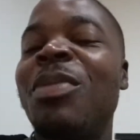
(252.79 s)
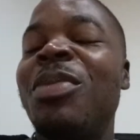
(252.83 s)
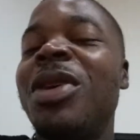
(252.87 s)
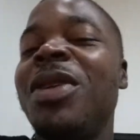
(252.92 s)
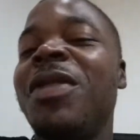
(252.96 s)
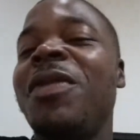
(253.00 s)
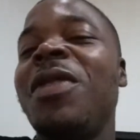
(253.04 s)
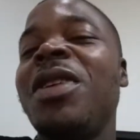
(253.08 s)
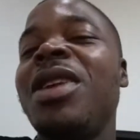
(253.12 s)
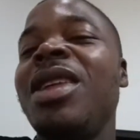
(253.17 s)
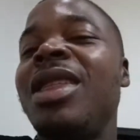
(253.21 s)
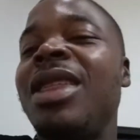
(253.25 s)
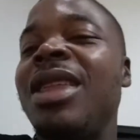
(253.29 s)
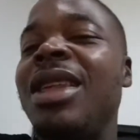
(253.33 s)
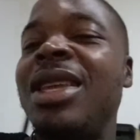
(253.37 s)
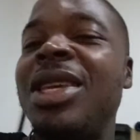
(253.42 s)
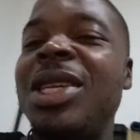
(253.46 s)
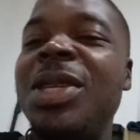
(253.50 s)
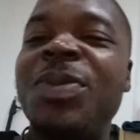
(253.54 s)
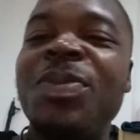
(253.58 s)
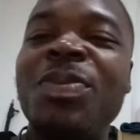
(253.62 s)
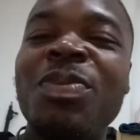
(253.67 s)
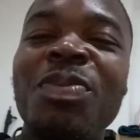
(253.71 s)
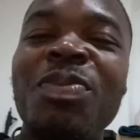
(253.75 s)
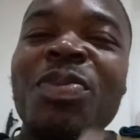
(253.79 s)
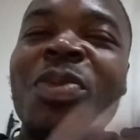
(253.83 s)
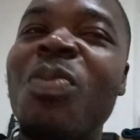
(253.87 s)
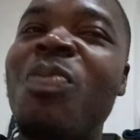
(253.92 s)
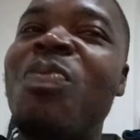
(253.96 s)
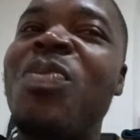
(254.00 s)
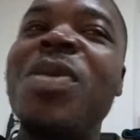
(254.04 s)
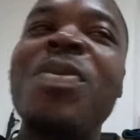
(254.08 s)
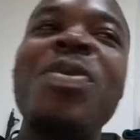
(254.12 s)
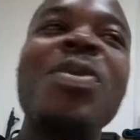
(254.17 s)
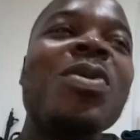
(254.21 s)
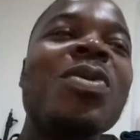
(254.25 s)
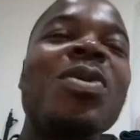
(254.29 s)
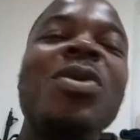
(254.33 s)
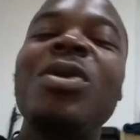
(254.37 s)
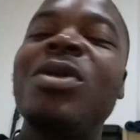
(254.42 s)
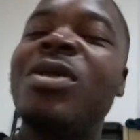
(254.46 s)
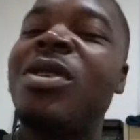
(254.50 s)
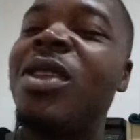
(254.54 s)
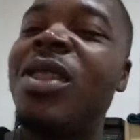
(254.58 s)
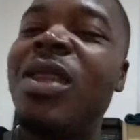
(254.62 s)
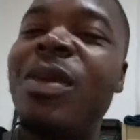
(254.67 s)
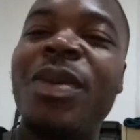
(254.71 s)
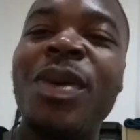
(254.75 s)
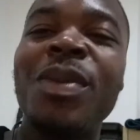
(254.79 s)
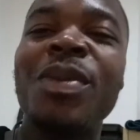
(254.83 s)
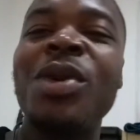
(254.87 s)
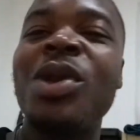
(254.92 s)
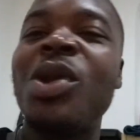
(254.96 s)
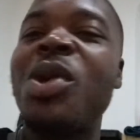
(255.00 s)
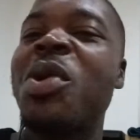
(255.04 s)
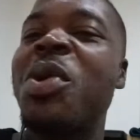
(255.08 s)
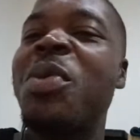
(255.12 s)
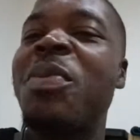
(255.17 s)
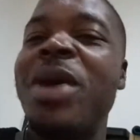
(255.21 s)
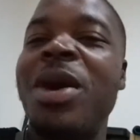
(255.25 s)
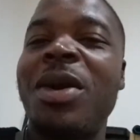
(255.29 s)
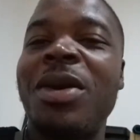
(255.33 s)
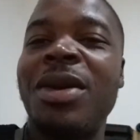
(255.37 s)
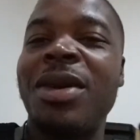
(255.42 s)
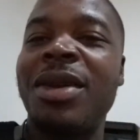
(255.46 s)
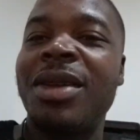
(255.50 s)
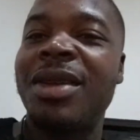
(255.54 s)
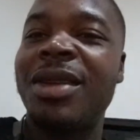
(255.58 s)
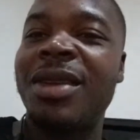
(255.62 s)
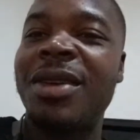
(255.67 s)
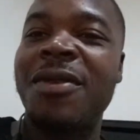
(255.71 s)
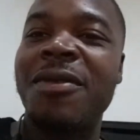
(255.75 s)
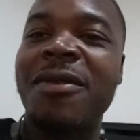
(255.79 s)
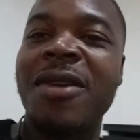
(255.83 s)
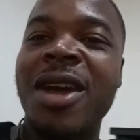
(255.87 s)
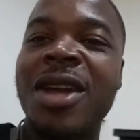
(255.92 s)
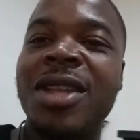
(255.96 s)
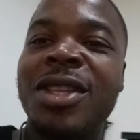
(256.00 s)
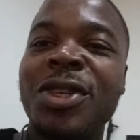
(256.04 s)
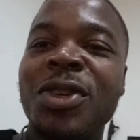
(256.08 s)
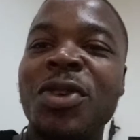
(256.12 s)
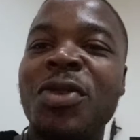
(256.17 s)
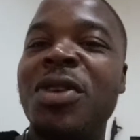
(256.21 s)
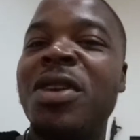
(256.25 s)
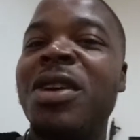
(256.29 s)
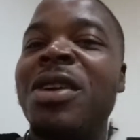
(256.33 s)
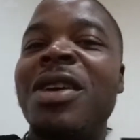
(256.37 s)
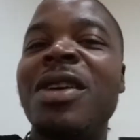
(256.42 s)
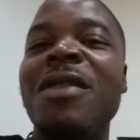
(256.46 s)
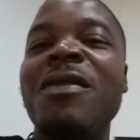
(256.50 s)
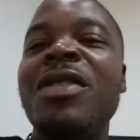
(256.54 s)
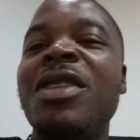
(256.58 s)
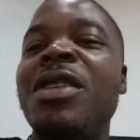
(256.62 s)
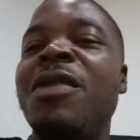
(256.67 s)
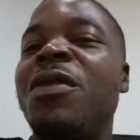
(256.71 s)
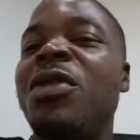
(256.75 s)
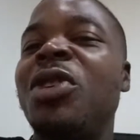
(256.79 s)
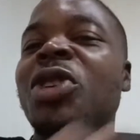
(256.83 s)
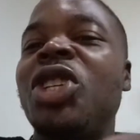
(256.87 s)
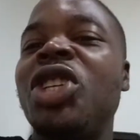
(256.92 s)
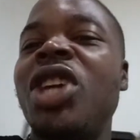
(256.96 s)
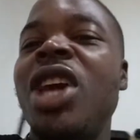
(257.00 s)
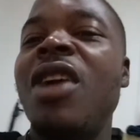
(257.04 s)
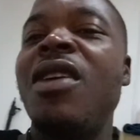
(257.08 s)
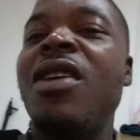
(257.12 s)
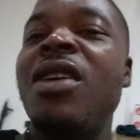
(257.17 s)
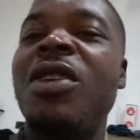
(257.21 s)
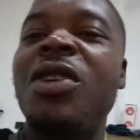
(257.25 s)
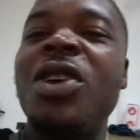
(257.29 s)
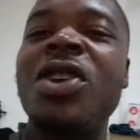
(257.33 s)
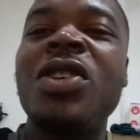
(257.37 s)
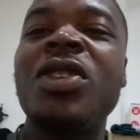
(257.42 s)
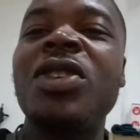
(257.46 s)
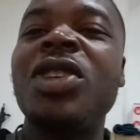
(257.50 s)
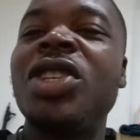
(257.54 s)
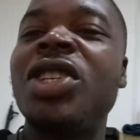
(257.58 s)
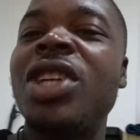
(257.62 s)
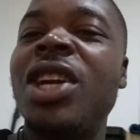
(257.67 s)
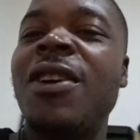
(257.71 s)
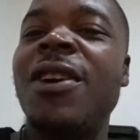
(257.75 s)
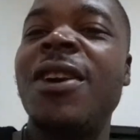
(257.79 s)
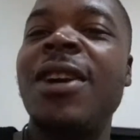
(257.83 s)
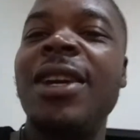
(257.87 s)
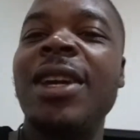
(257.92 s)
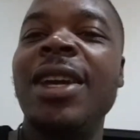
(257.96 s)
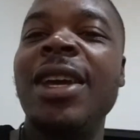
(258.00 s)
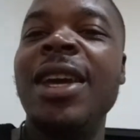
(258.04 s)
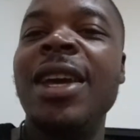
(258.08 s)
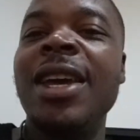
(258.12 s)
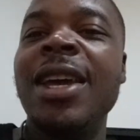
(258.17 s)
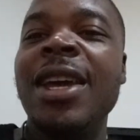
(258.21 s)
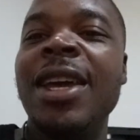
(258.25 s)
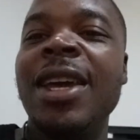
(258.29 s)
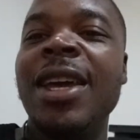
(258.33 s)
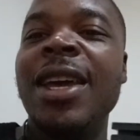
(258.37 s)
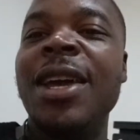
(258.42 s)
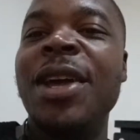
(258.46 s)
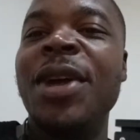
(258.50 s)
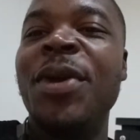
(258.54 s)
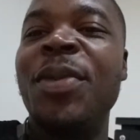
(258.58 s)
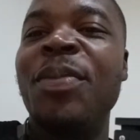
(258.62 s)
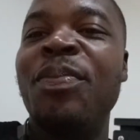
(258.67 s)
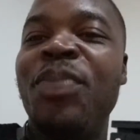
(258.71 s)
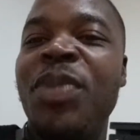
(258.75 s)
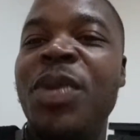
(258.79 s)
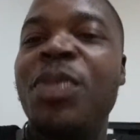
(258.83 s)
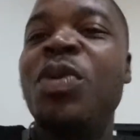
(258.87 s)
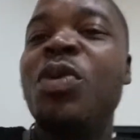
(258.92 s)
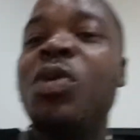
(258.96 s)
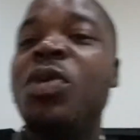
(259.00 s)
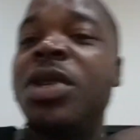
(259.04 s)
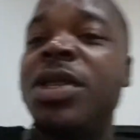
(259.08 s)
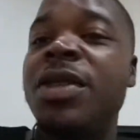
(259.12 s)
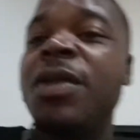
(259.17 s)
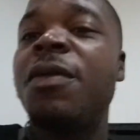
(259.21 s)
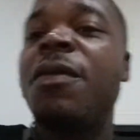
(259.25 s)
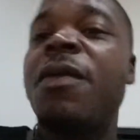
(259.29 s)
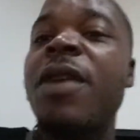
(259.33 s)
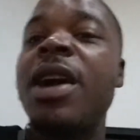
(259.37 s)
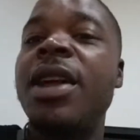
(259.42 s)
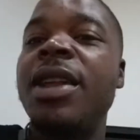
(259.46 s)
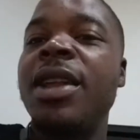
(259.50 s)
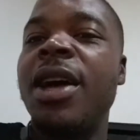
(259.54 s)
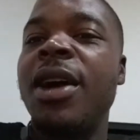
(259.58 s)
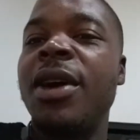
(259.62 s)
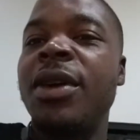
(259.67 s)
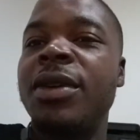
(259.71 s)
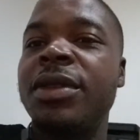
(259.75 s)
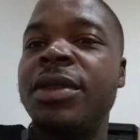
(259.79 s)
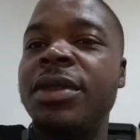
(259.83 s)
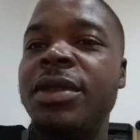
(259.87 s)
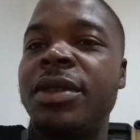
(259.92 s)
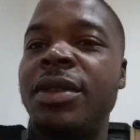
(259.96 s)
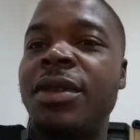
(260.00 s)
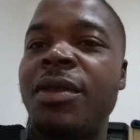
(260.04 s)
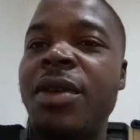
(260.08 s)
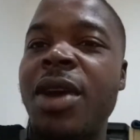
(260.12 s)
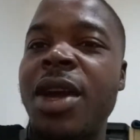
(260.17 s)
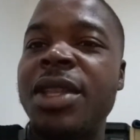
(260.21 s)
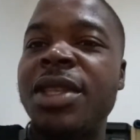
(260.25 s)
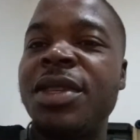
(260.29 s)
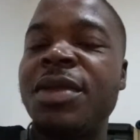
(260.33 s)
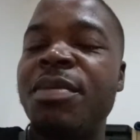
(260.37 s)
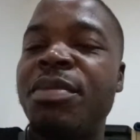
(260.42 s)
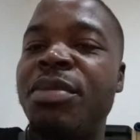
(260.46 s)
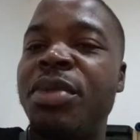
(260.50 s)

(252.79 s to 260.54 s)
But the funny thing is, other people know about it, right? So even if you share it or you don't share it, people will still find out, right?